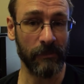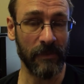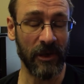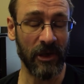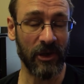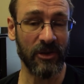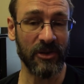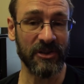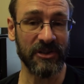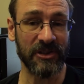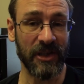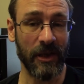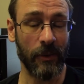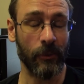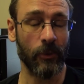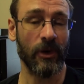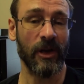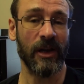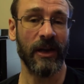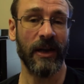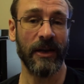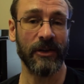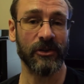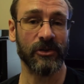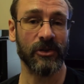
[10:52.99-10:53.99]
because there were
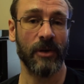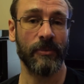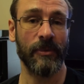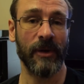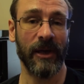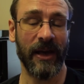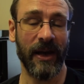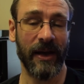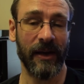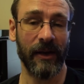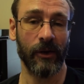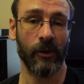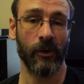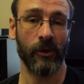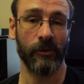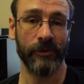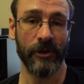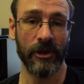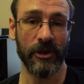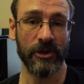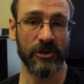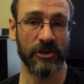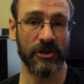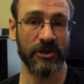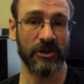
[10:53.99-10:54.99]
electromechanical
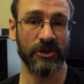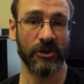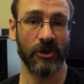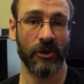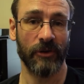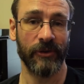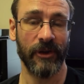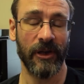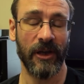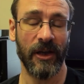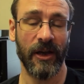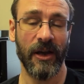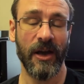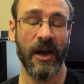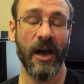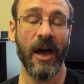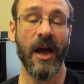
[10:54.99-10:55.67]
versions of it.